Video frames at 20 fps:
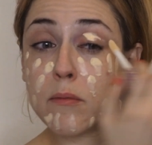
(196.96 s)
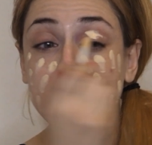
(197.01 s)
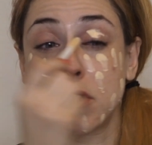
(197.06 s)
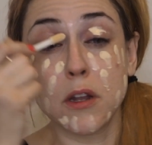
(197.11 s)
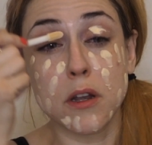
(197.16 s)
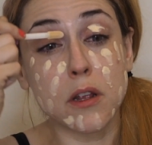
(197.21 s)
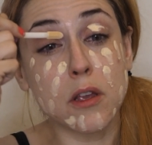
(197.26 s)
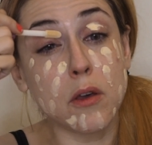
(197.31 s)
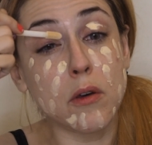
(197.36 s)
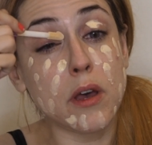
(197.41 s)

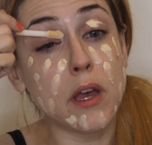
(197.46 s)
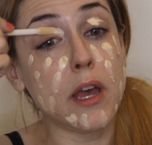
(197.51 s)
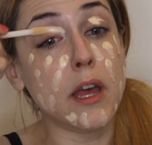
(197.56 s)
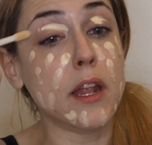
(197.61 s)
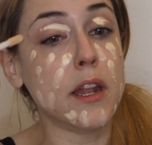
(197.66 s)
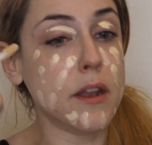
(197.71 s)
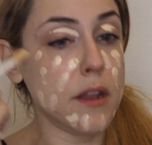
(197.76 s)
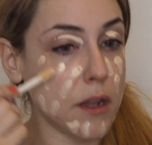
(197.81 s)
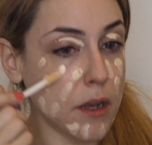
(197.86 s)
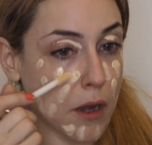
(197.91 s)
I'm going to go
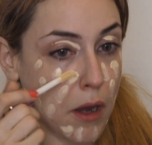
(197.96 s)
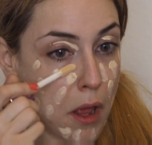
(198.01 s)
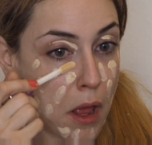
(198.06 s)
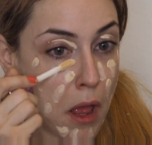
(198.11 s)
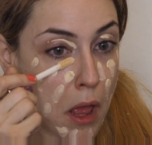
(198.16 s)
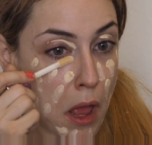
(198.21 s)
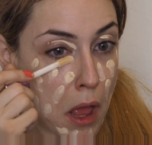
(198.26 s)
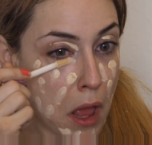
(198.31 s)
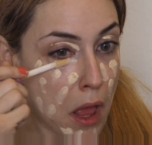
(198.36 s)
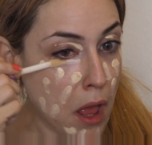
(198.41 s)
ahead and
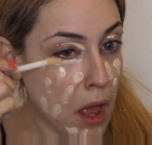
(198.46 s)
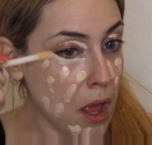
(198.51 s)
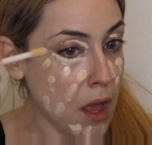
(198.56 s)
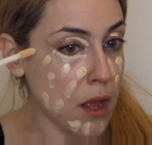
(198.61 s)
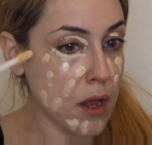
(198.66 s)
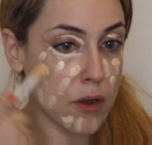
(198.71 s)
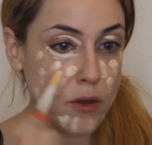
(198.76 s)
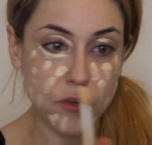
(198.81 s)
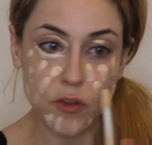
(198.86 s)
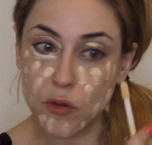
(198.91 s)

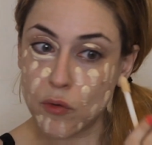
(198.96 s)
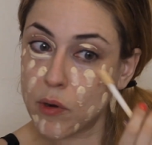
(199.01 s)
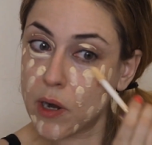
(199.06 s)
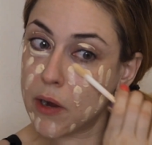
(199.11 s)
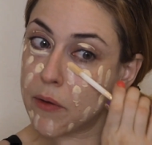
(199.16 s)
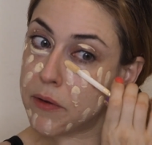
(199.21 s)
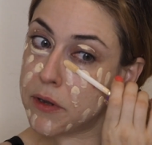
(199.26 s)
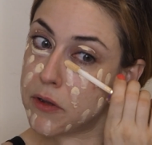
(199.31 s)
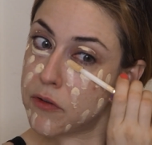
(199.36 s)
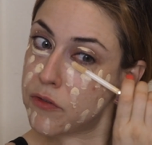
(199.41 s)
do where
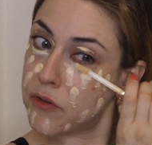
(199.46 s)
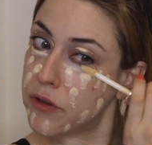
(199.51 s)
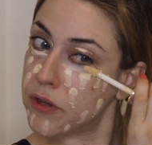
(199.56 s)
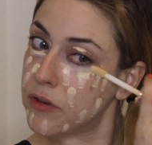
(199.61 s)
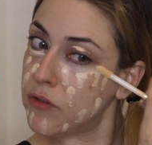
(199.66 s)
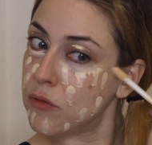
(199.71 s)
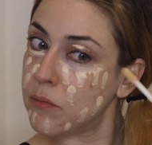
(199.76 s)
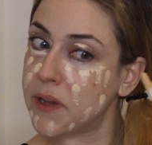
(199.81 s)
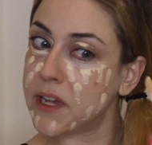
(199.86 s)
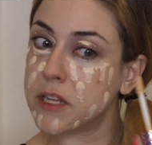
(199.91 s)
I would usually
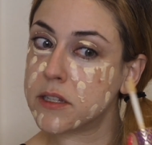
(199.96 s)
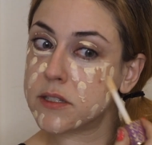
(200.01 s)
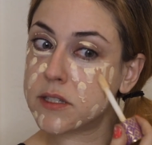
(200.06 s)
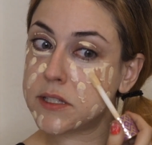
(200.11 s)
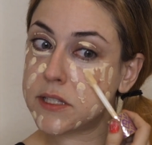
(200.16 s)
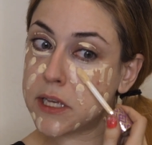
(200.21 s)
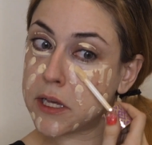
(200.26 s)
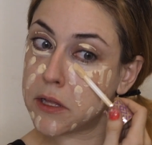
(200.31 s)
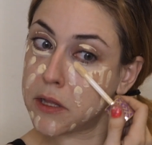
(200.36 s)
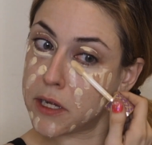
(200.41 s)
do my
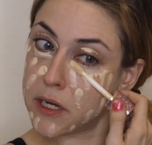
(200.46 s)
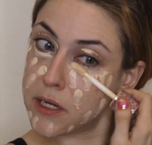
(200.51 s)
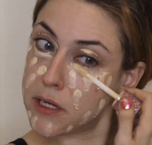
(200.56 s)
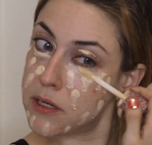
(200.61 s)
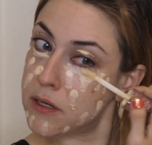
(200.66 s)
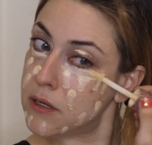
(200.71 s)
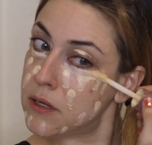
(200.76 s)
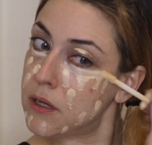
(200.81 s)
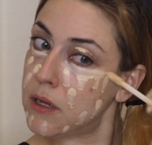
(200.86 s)
concealer.